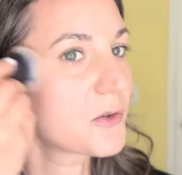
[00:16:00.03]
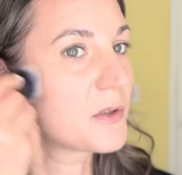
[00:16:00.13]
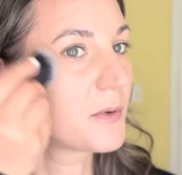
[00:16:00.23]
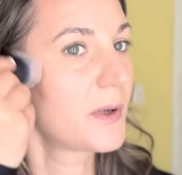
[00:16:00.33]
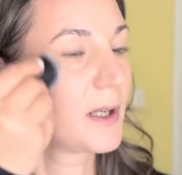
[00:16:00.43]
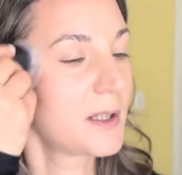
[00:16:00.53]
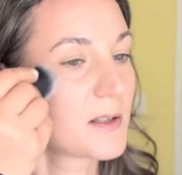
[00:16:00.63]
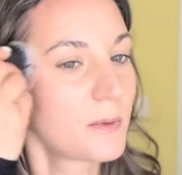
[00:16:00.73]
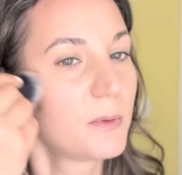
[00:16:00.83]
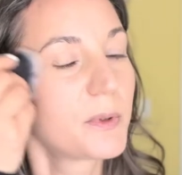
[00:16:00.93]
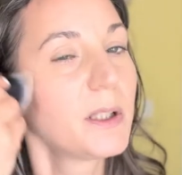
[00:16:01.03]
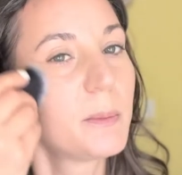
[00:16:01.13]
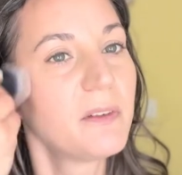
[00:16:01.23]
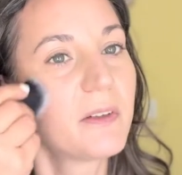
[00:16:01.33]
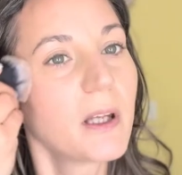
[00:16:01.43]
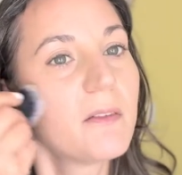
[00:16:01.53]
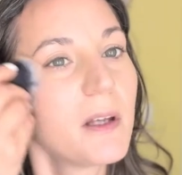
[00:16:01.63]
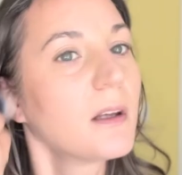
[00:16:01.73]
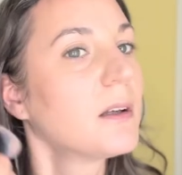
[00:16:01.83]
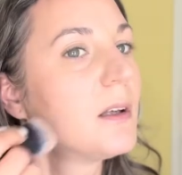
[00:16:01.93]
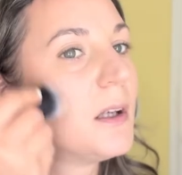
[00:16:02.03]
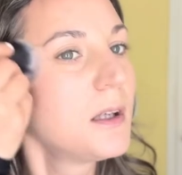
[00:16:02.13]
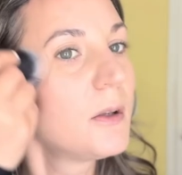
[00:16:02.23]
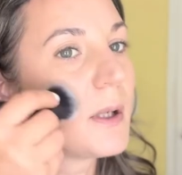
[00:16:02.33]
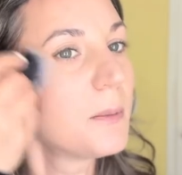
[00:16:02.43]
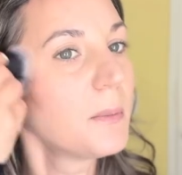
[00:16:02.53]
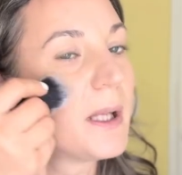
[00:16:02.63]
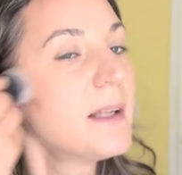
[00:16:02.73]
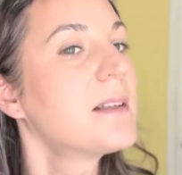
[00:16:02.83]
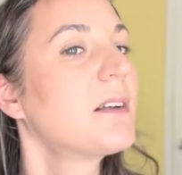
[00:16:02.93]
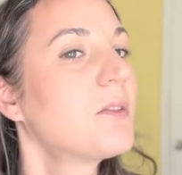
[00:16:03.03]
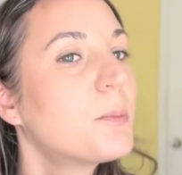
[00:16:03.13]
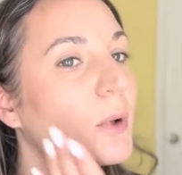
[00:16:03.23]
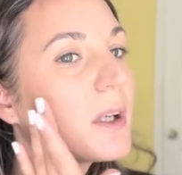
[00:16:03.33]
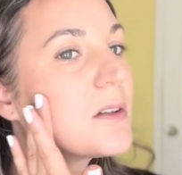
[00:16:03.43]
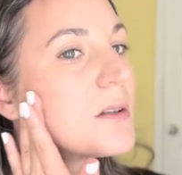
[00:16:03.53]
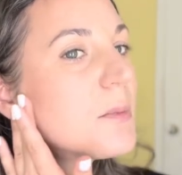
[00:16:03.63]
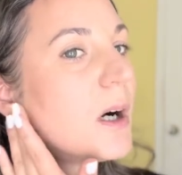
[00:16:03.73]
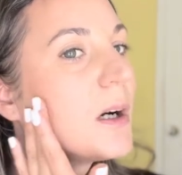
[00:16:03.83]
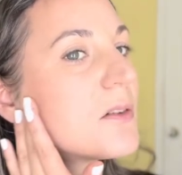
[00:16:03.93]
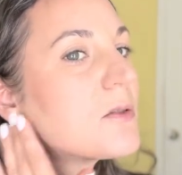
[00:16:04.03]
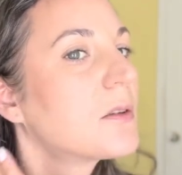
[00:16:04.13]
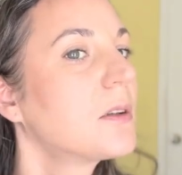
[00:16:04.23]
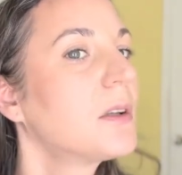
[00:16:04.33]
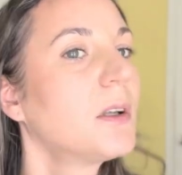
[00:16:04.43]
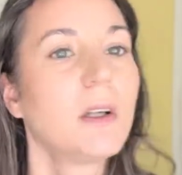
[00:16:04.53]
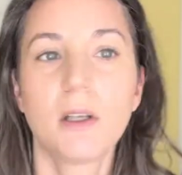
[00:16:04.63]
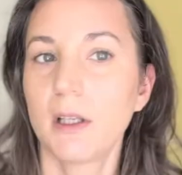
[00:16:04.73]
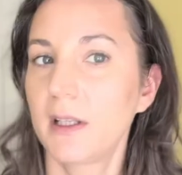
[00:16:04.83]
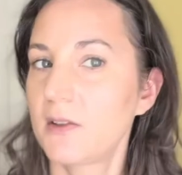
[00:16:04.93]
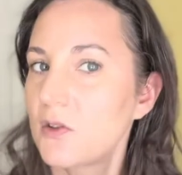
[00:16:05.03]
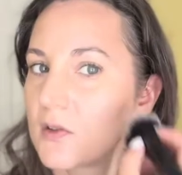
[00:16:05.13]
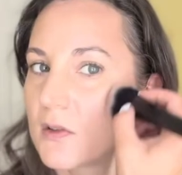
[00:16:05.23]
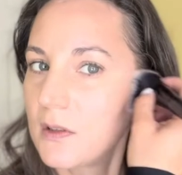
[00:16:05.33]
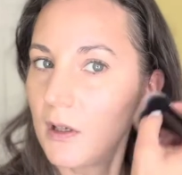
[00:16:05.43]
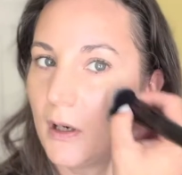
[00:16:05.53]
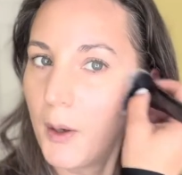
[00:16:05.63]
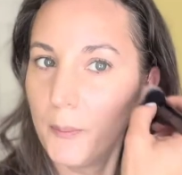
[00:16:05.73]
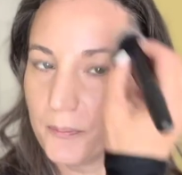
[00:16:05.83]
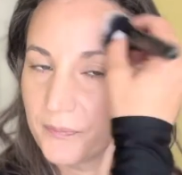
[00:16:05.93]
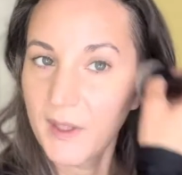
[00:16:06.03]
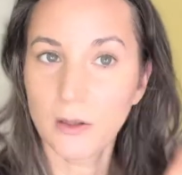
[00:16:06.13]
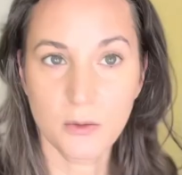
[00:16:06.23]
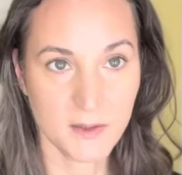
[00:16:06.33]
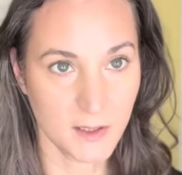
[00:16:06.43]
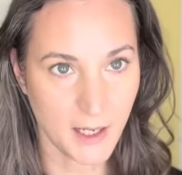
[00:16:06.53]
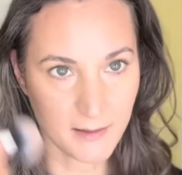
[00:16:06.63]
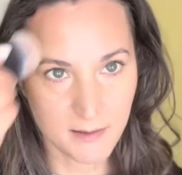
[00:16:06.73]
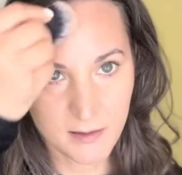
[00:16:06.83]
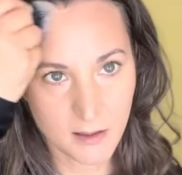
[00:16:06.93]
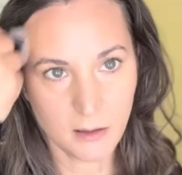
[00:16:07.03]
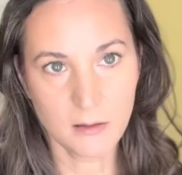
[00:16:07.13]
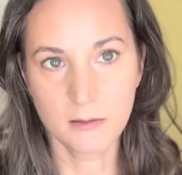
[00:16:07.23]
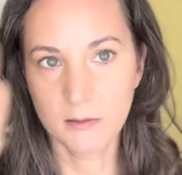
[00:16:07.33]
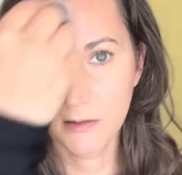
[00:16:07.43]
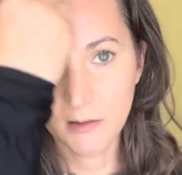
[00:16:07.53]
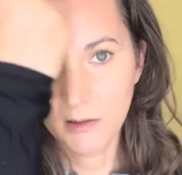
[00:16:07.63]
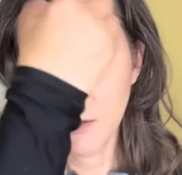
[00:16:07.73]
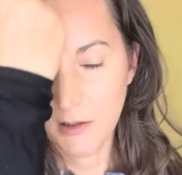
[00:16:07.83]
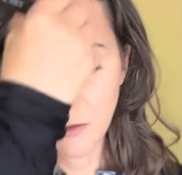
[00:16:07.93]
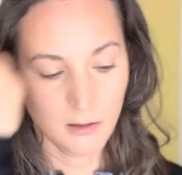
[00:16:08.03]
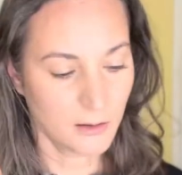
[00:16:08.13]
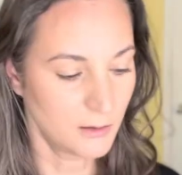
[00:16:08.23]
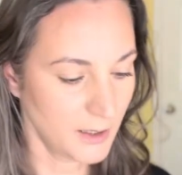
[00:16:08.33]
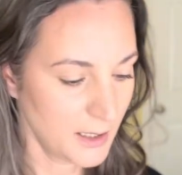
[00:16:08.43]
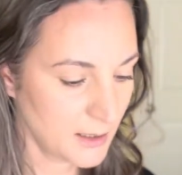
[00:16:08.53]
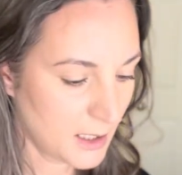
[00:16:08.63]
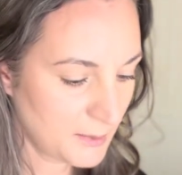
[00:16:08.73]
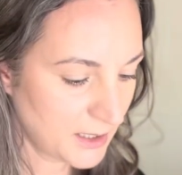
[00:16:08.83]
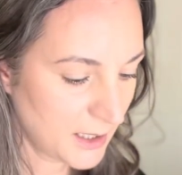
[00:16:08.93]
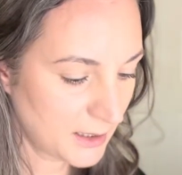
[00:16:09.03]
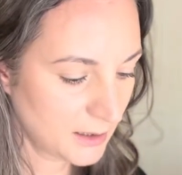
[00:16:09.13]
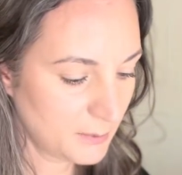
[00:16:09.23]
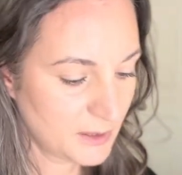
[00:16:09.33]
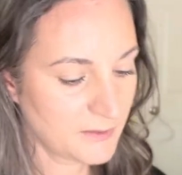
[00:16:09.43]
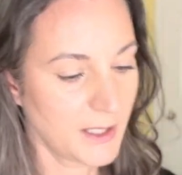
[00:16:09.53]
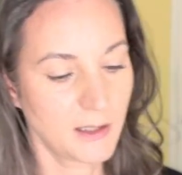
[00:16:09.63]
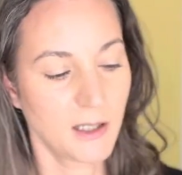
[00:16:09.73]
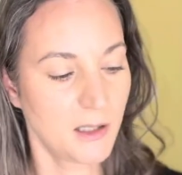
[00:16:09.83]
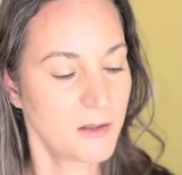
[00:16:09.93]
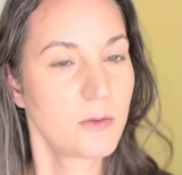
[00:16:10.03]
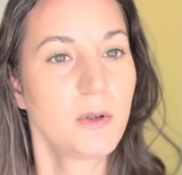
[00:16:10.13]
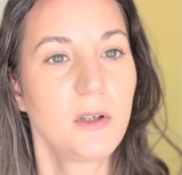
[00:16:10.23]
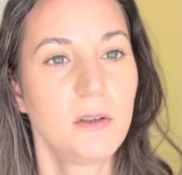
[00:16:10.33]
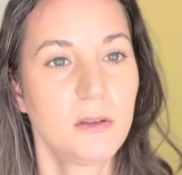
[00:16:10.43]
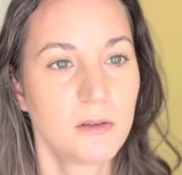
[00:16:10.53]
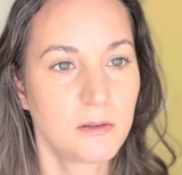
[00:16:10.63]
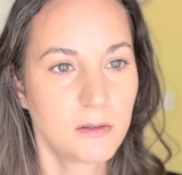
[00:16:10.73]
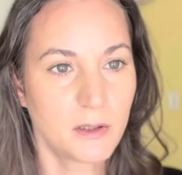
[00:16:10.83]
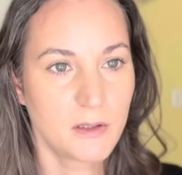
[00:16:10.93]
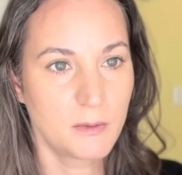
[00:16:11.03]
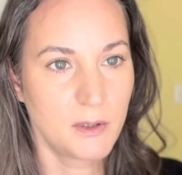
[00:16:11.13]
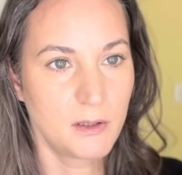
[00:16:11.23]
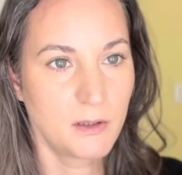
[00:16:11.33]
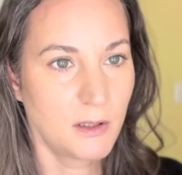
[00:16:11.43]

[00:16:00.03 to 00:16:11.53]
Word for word: you're doing, this will really be forgiving. You can blend it if you put in too much, and it just it looks nice still. All right, I'm gonna get a little bit of that contour, this one